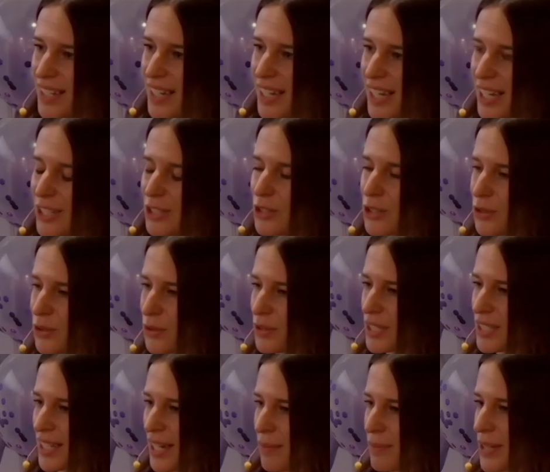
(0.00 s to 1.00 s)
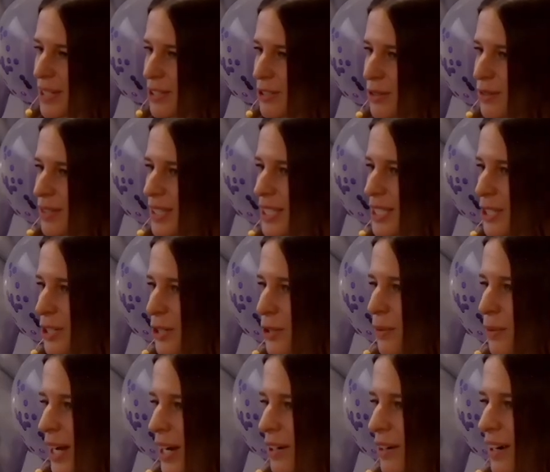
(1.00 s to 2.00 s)
as you step into this
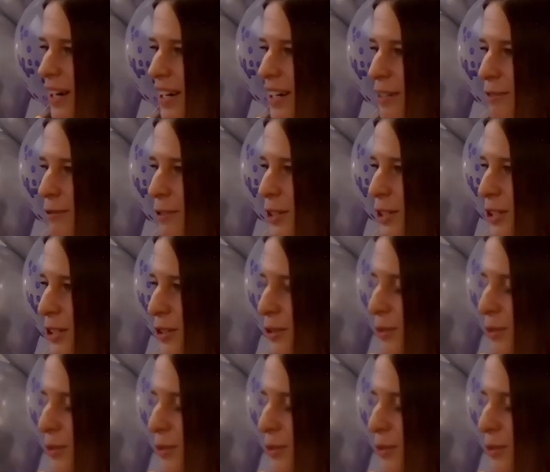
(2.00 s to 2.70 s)
new era for you